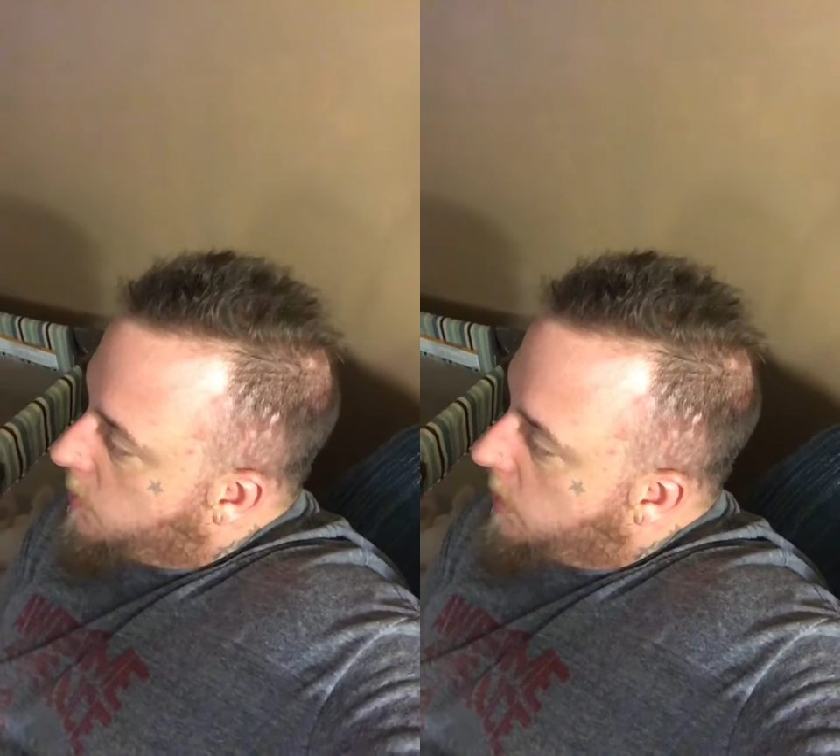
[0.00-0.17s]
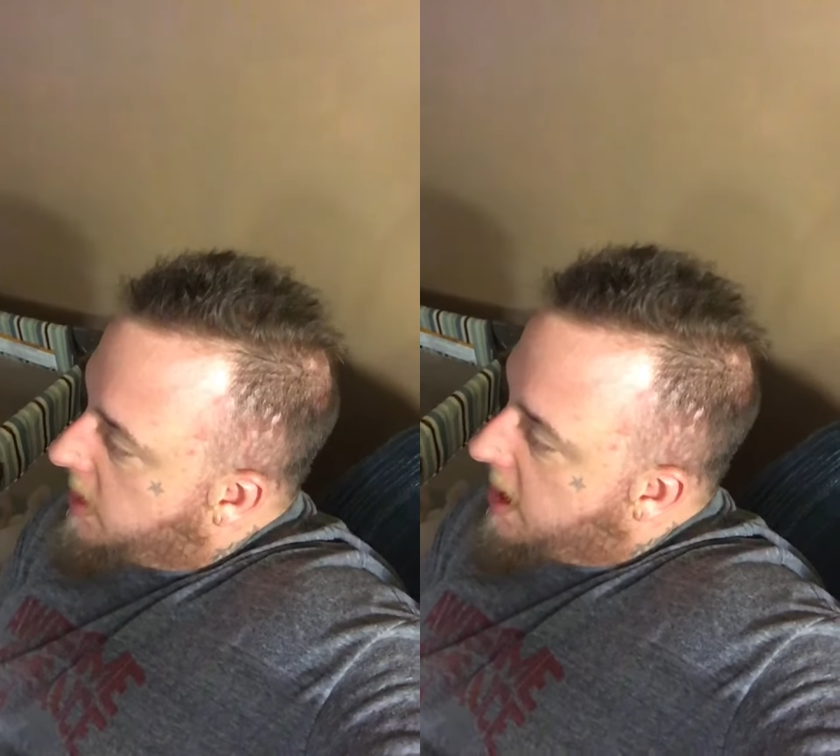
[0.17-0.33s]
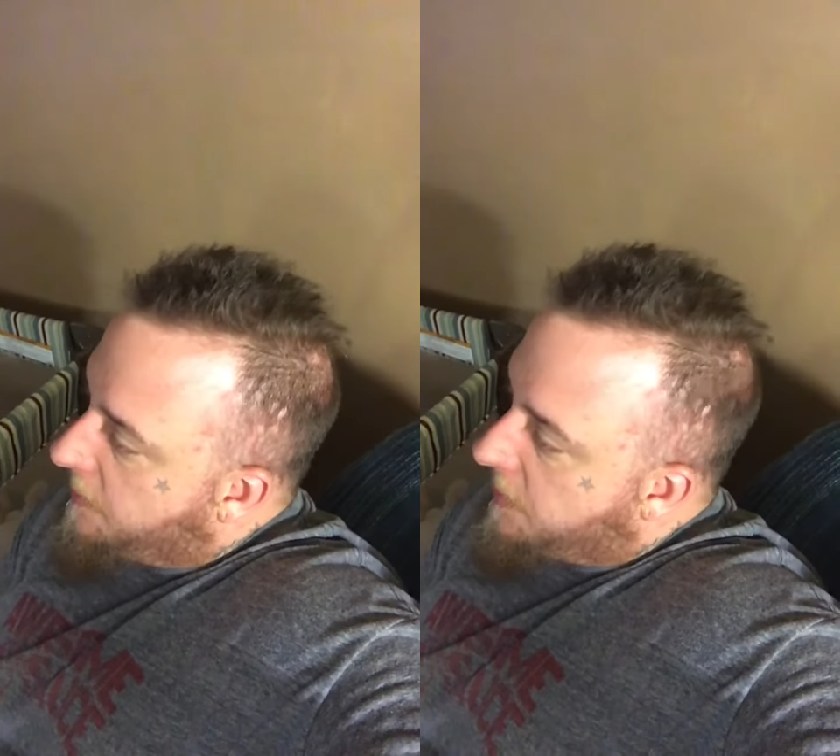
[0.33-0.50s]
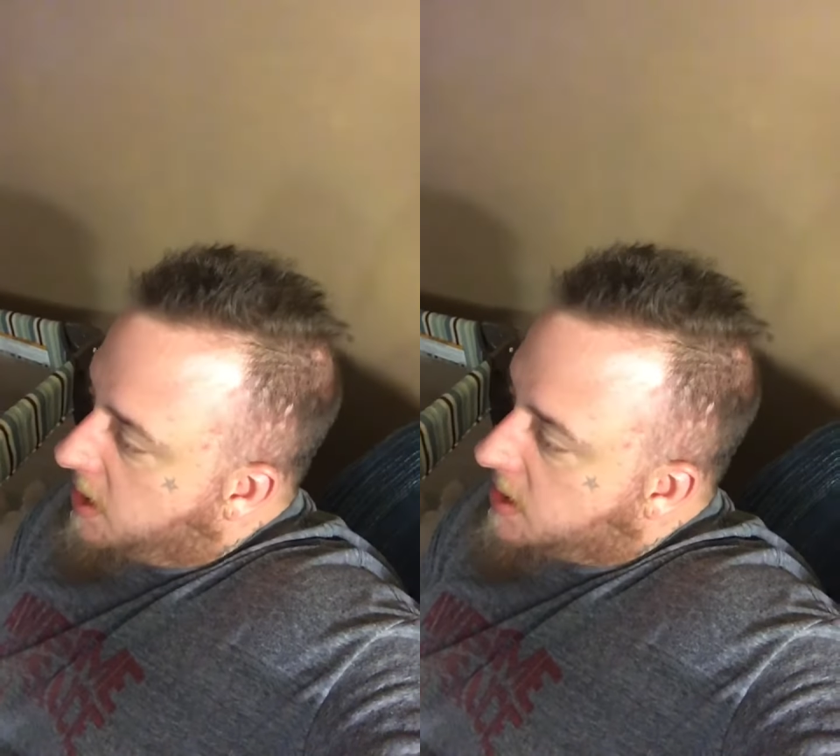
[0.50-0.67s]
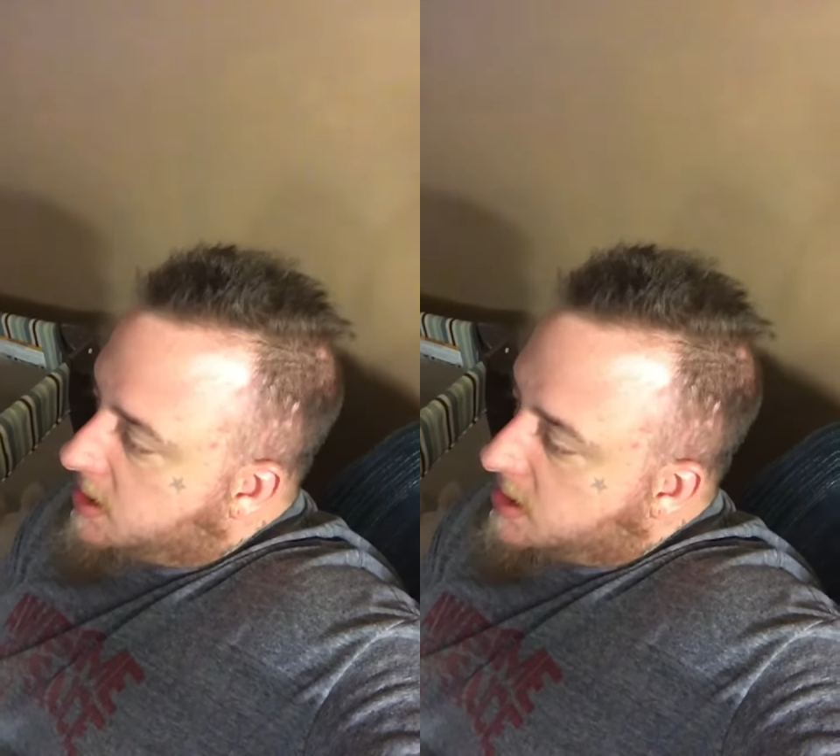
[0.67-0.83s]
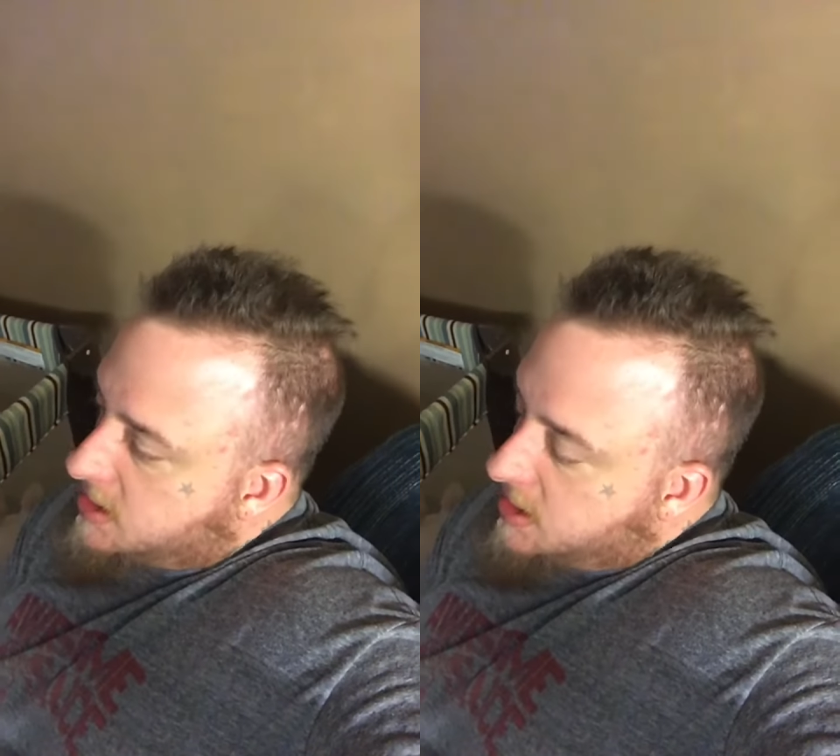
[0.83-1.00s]
We
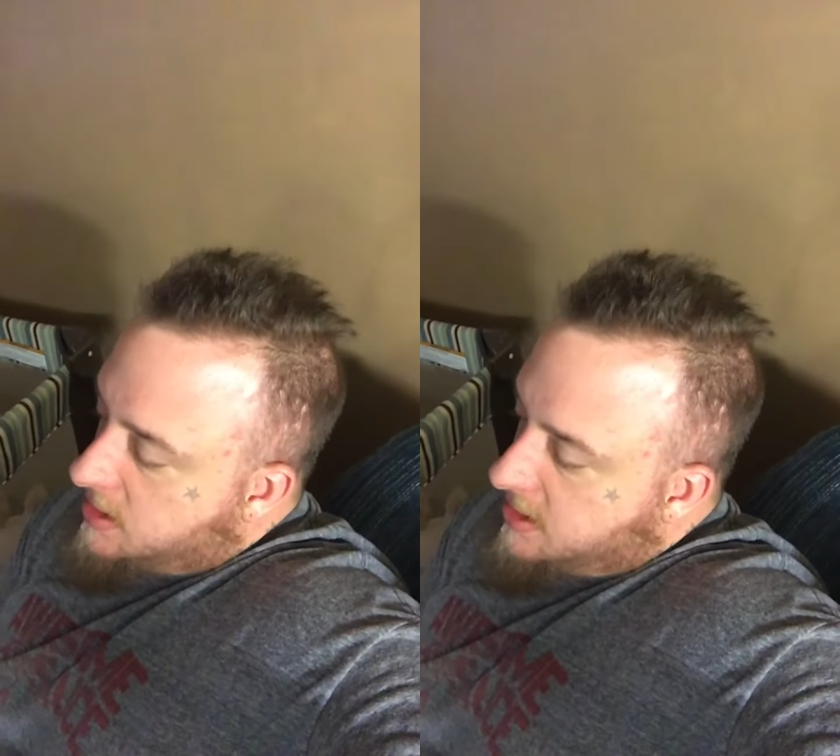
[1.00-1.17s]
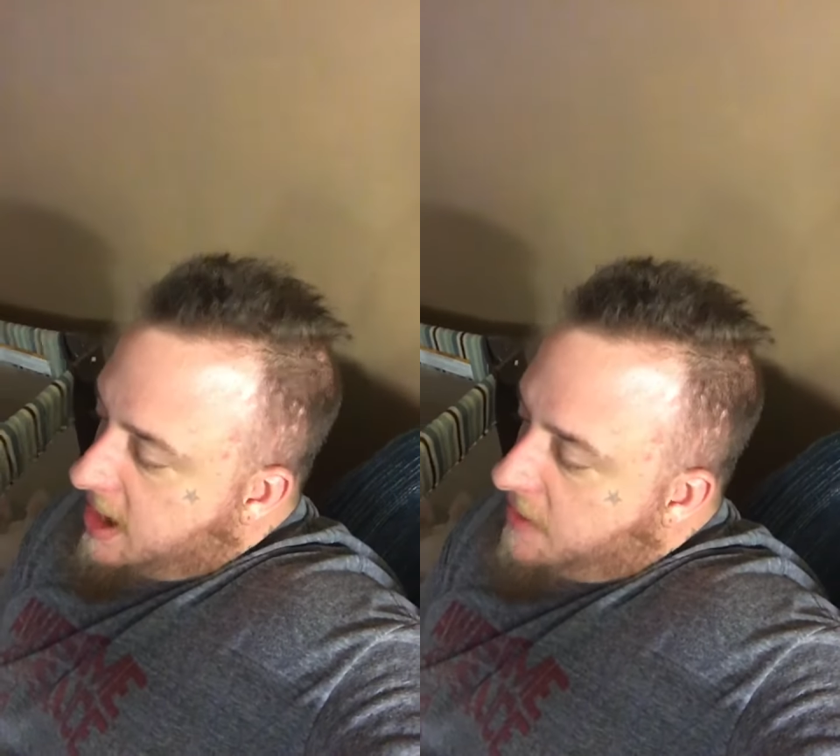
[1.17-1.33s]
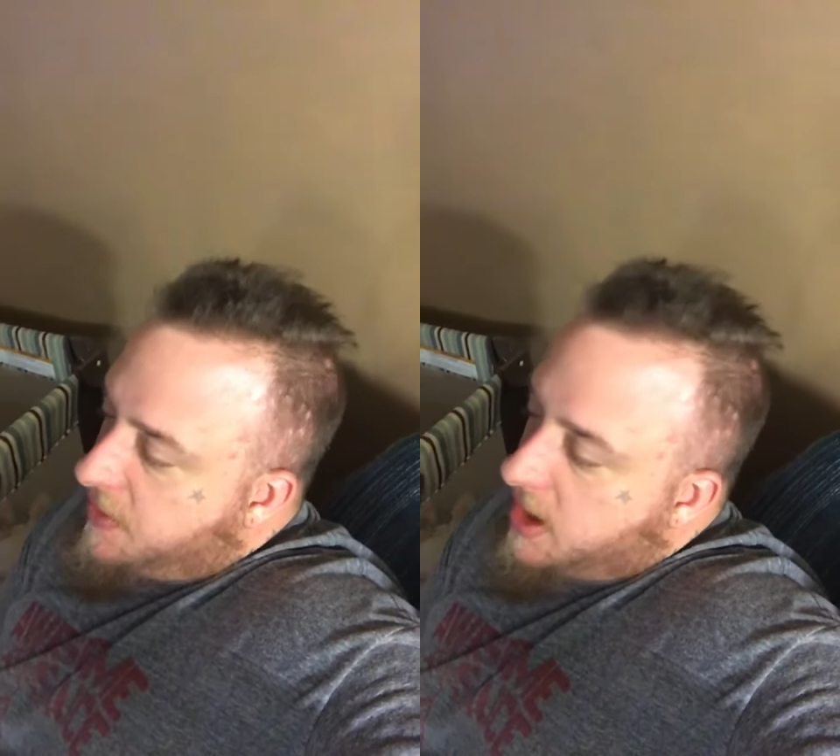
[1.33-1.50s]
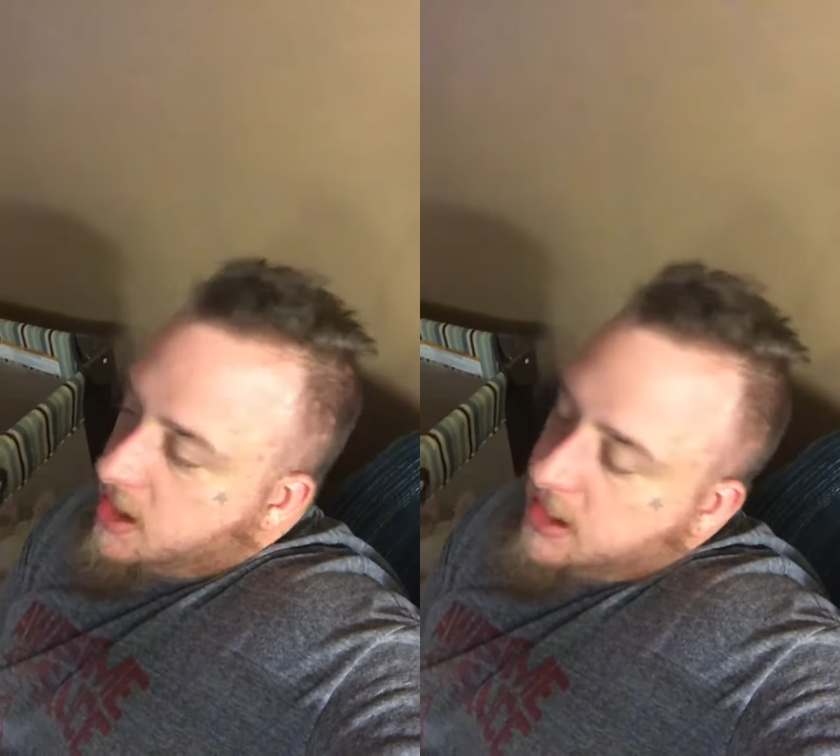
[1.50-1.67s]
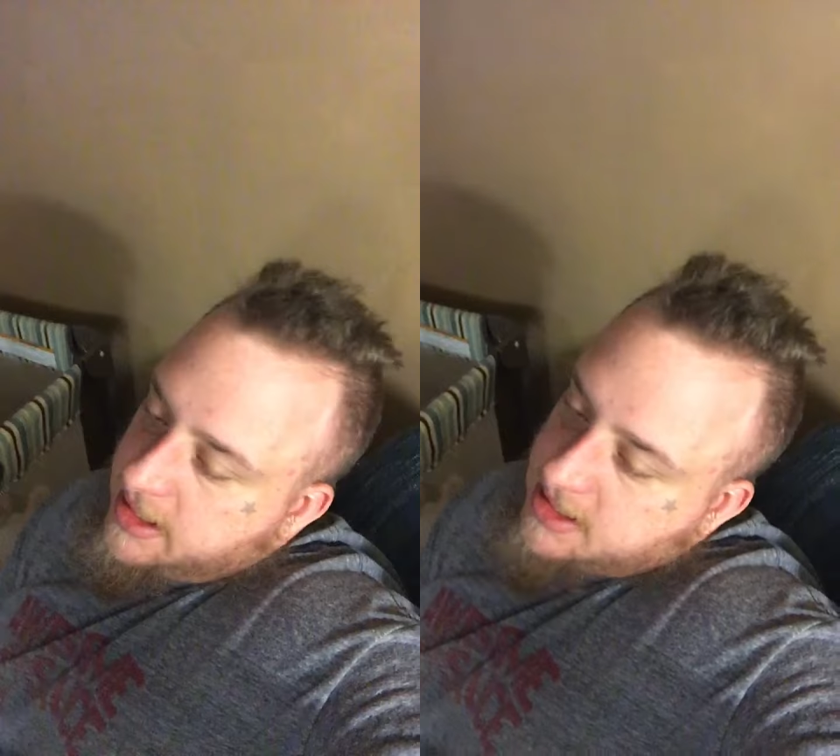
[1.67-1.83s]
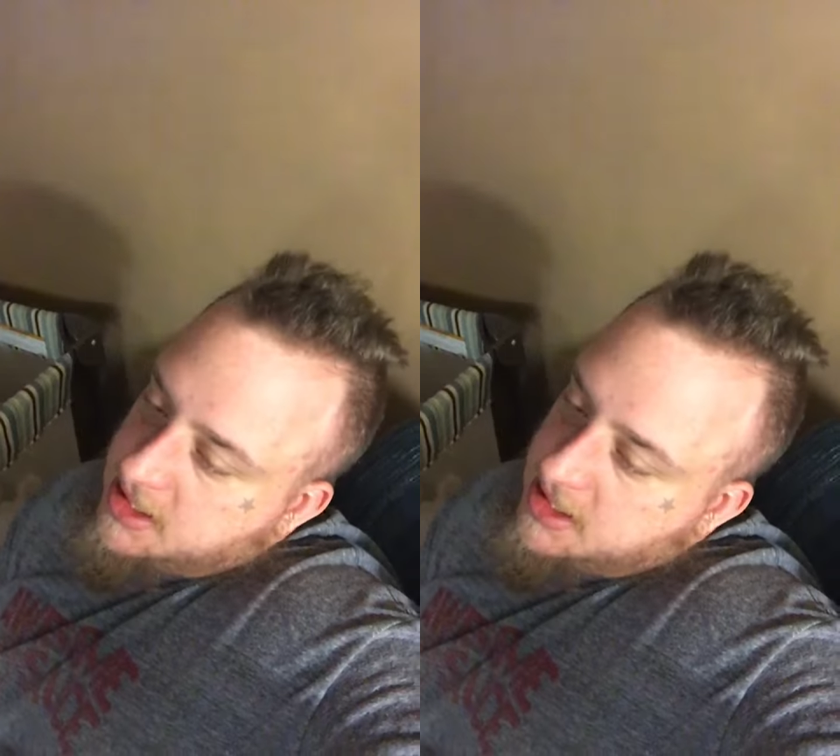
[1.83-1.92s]
definitely